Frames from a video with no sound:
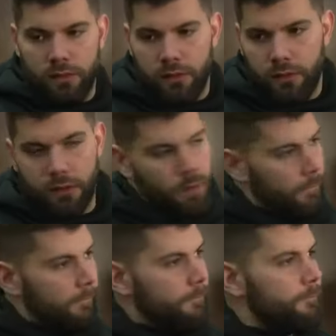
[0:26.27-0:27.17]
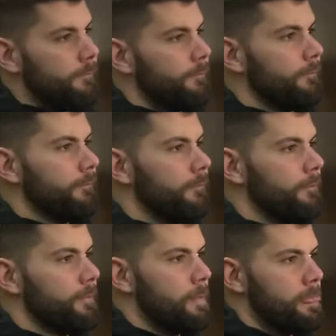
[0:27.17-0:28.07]
You know we love percentages. Do you have
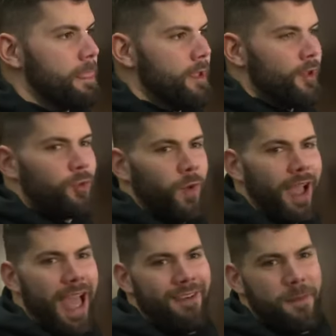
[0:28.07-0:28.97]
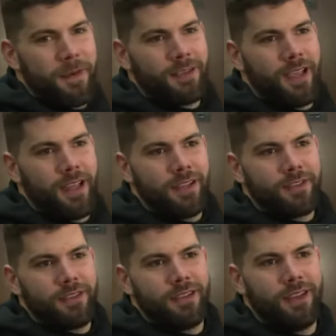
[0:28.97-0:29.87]
a percentage? You Do I have a
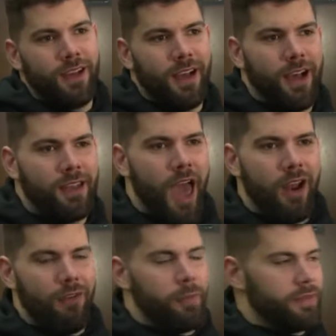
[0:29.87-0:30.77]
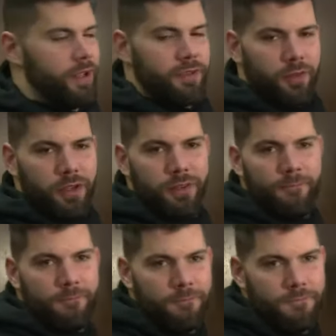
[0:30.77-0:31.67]
percentage? Uh, no, I don't have a percentage for you.
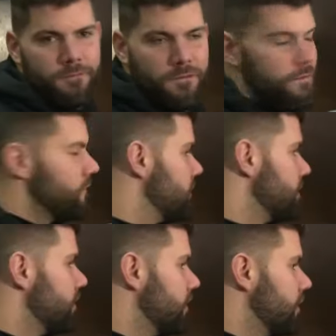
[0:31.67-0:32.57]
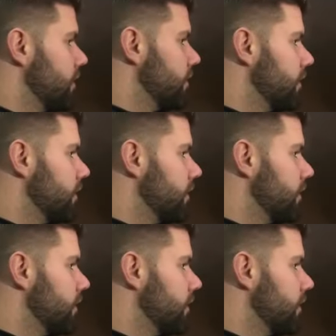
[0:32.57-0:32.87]
How about a, how about a gut feeling?